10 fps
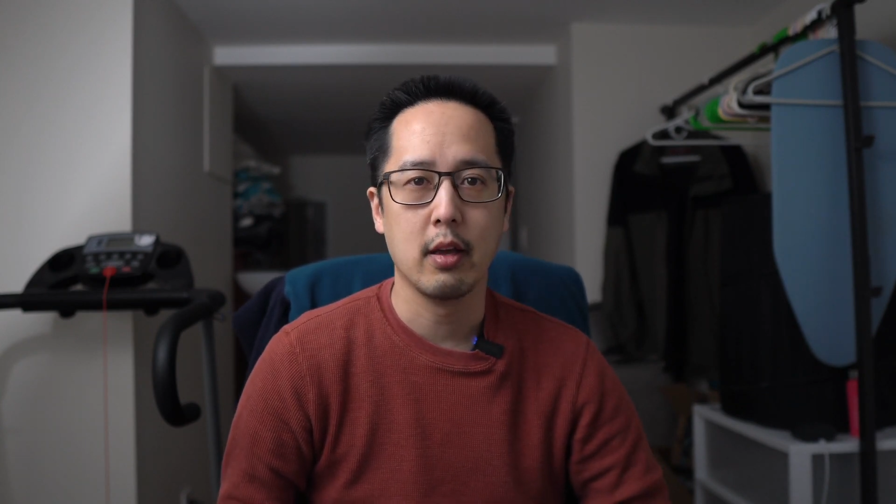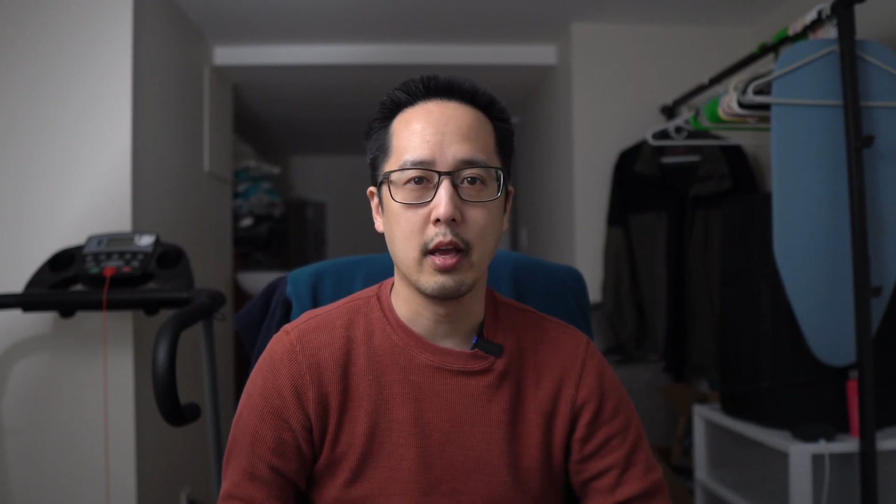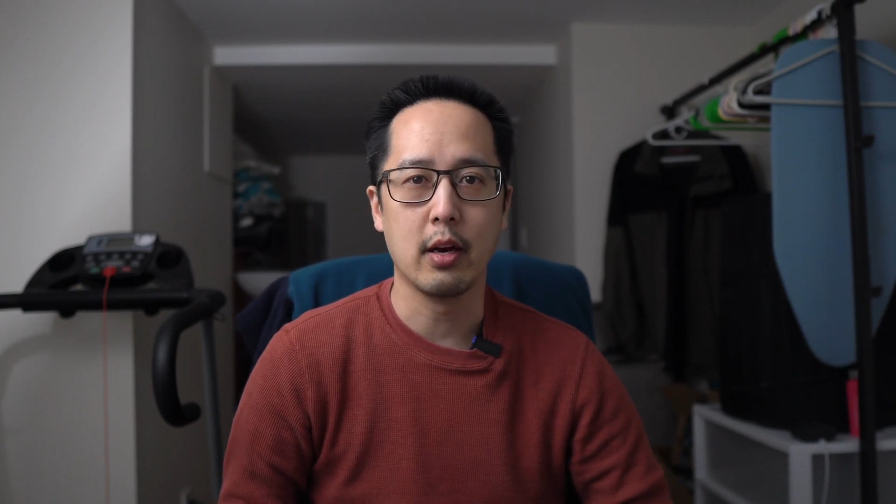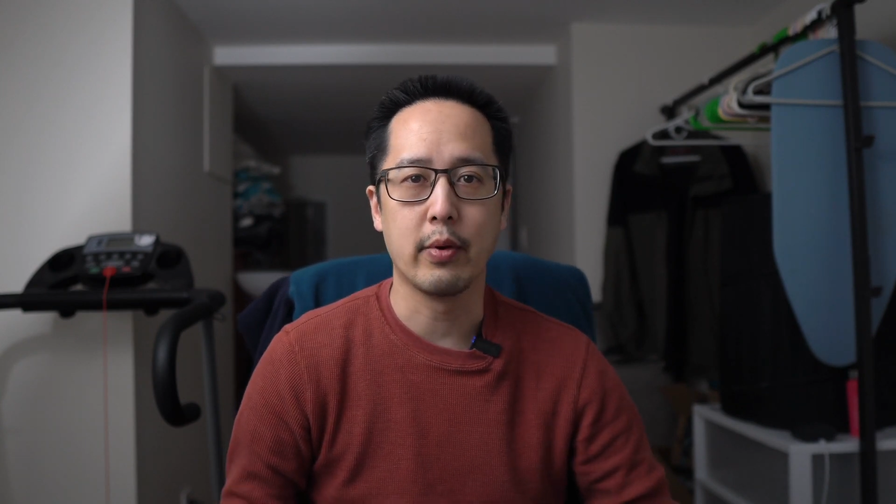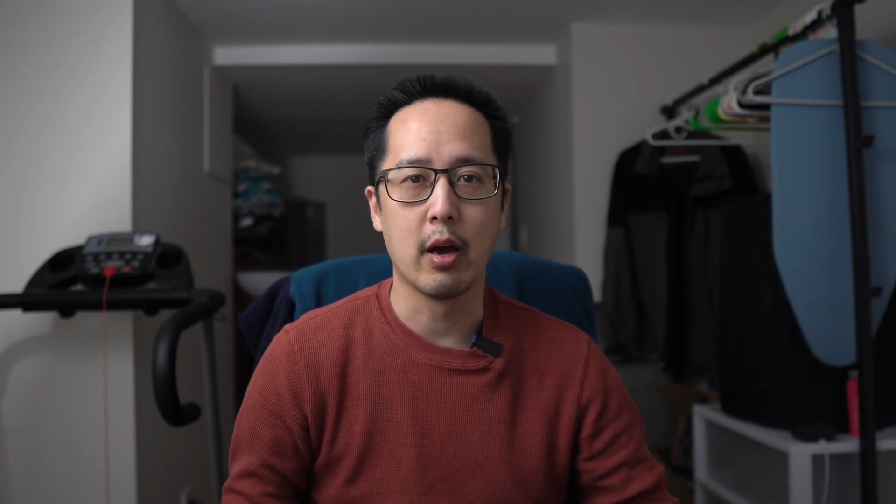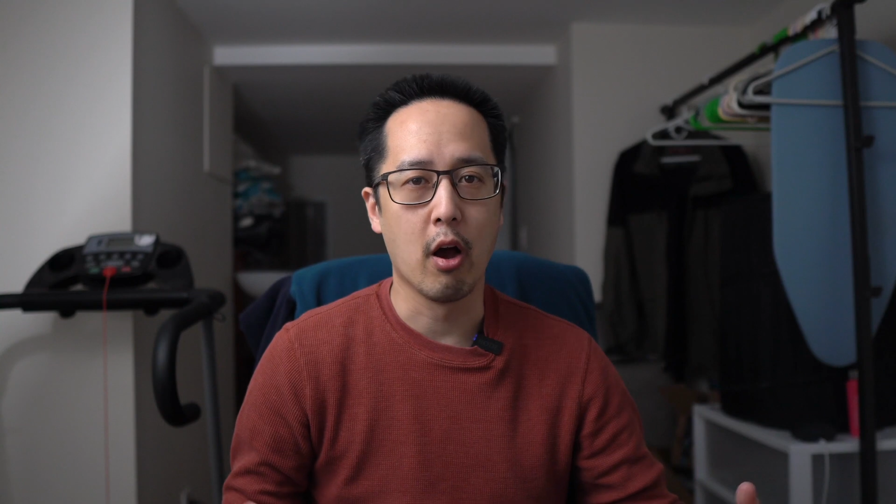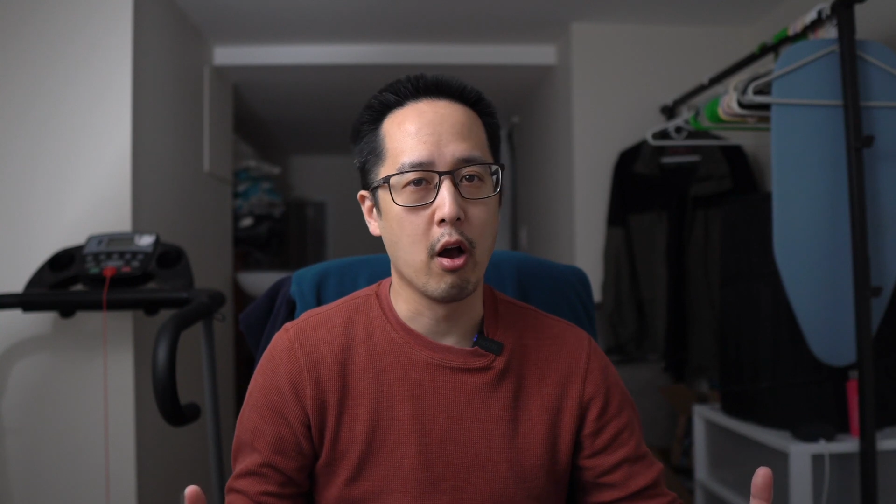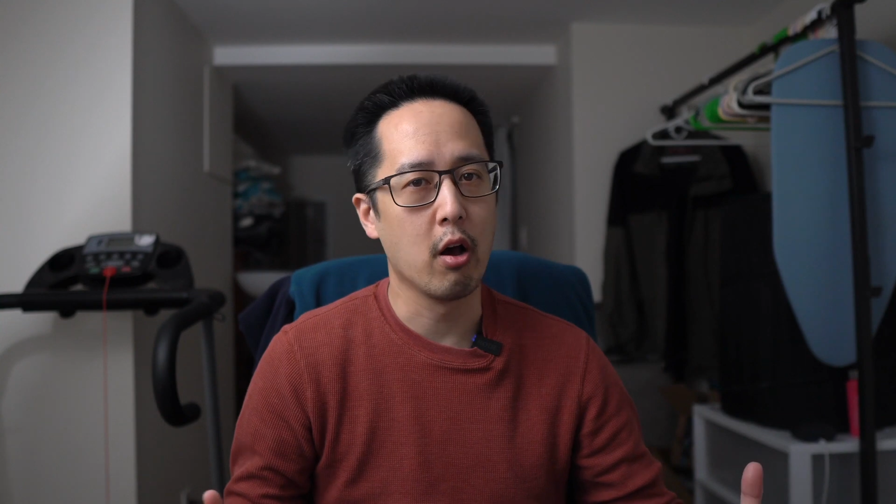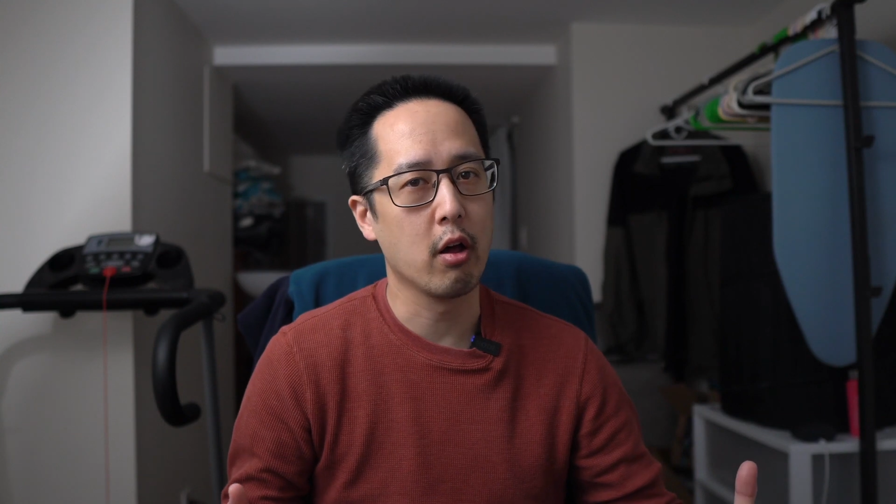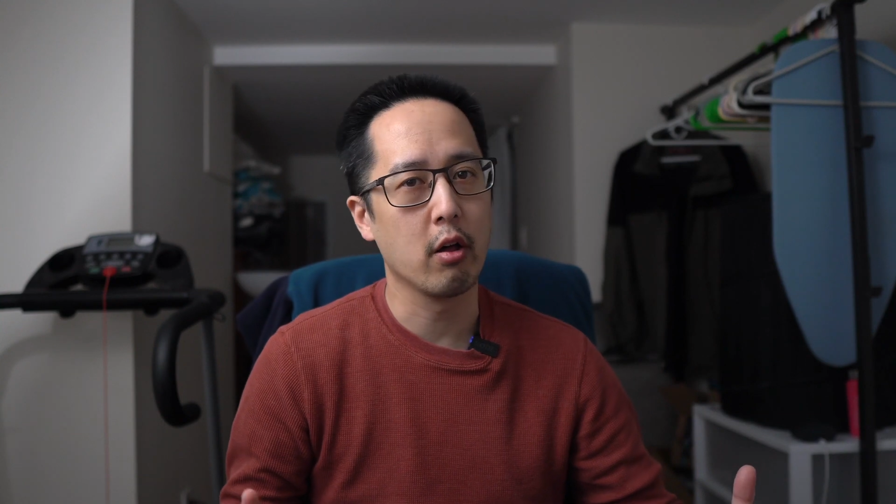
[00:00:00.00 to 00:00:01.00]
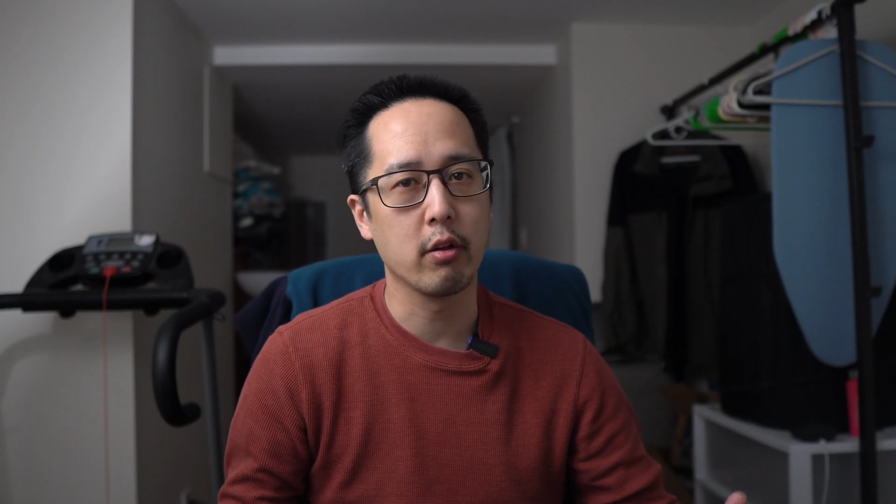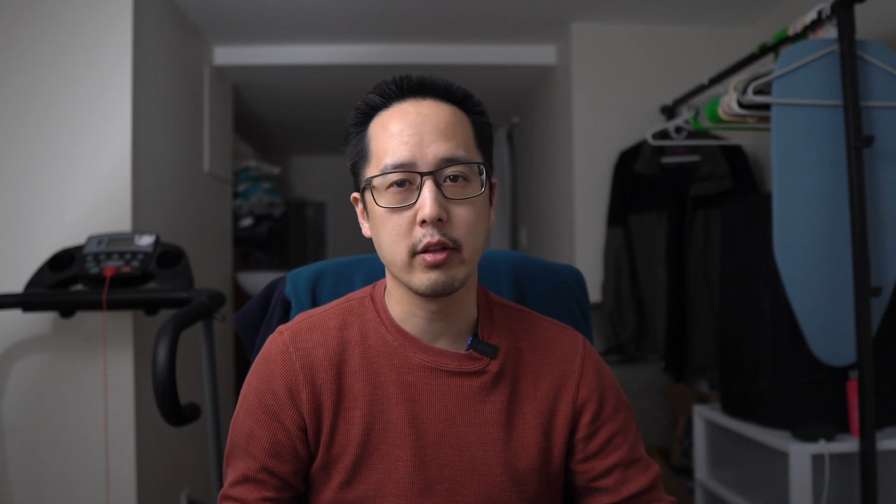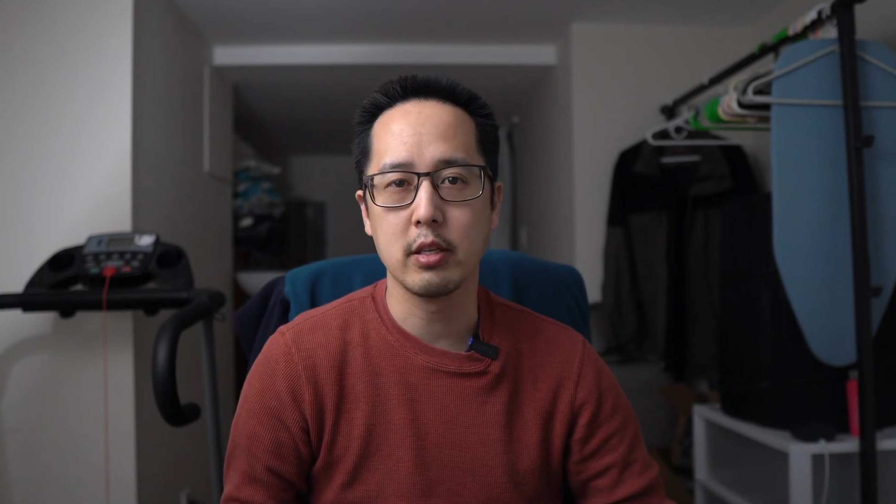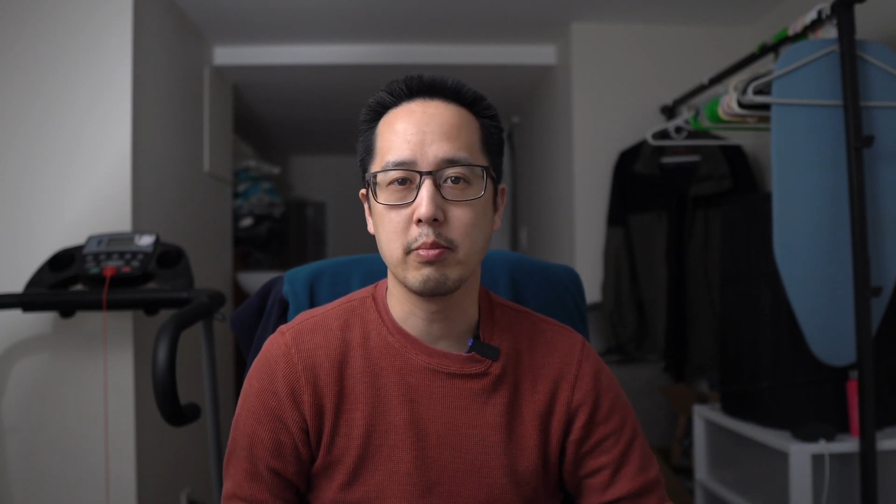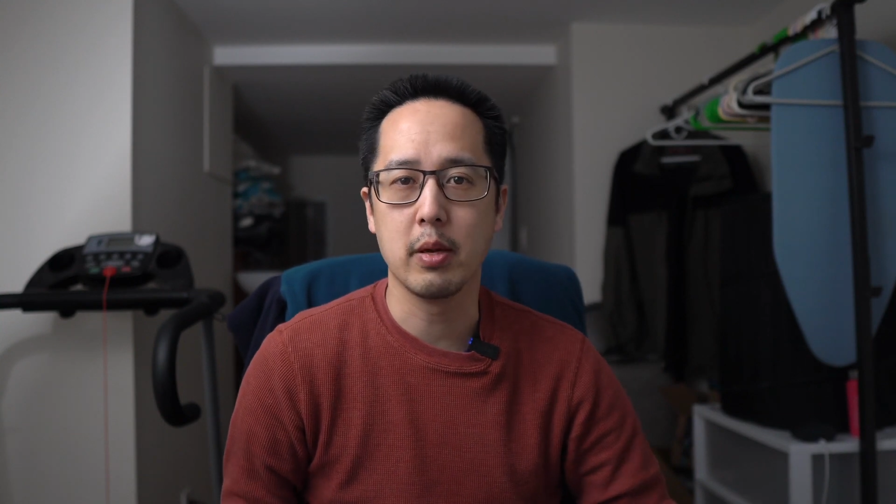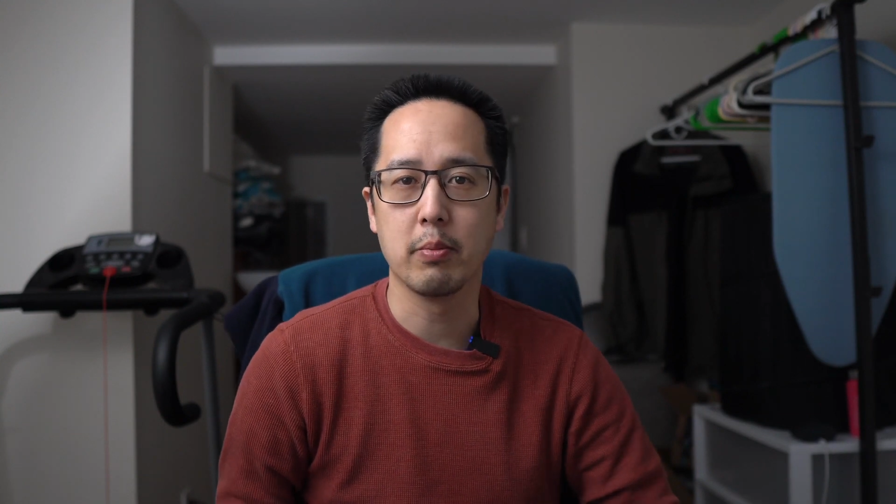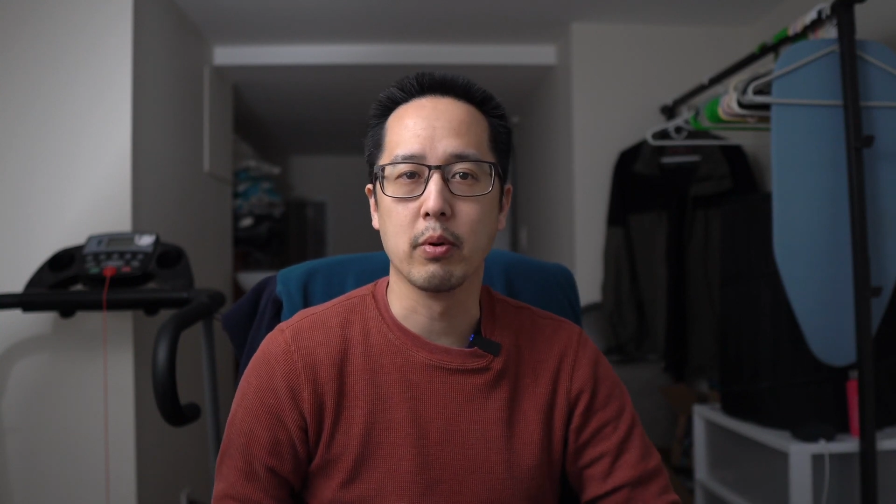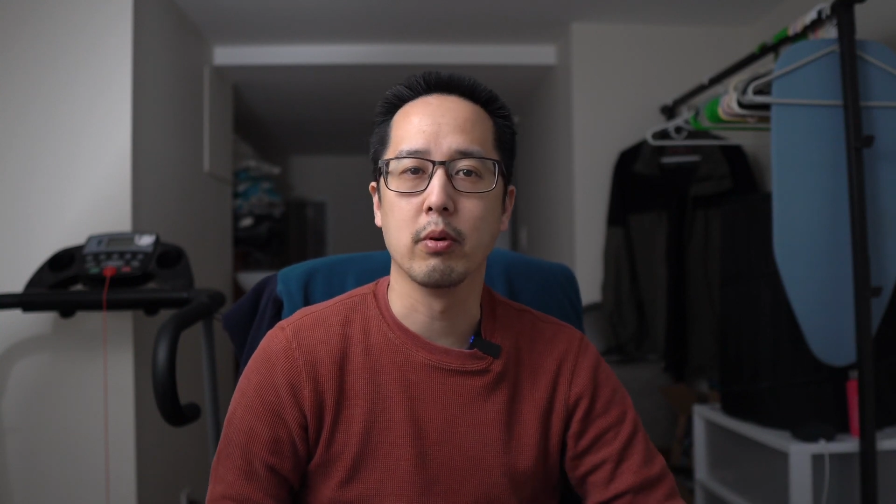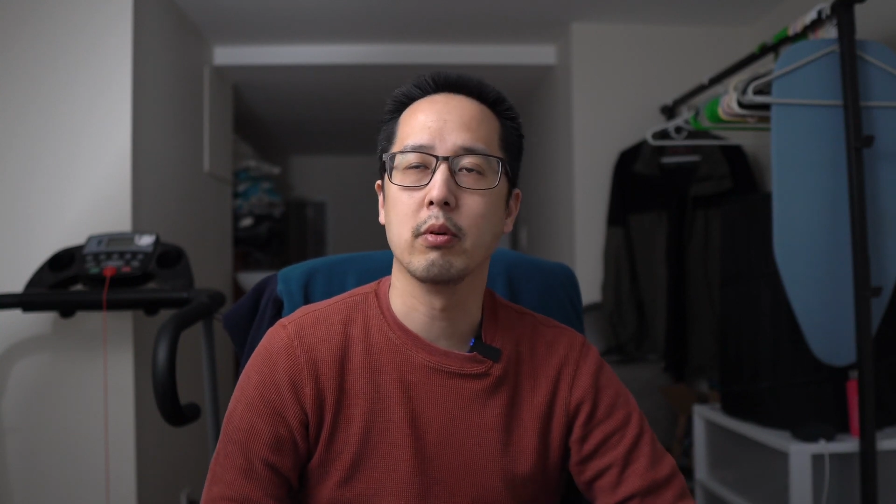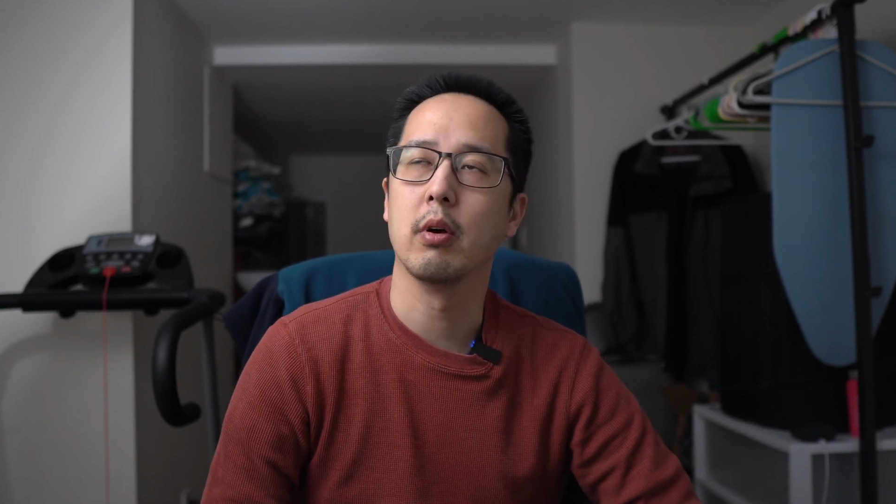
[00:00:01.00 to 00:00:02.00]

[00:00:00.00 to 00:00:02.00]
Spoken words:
Anyway, all these people,